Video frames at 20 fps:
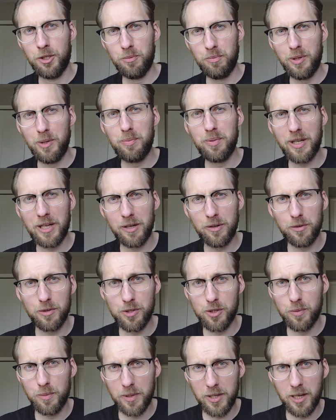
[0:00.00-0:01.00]
People can
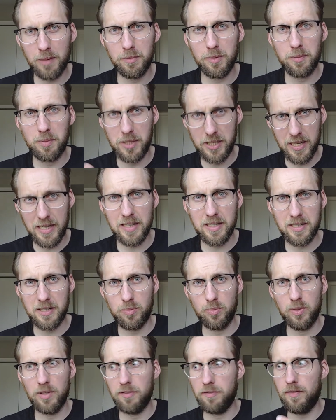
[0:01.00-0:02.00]
also become
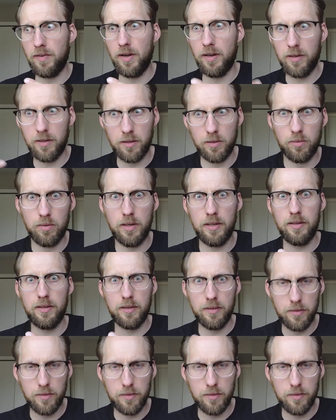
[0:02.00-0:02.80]
obsessed with finding the one thing,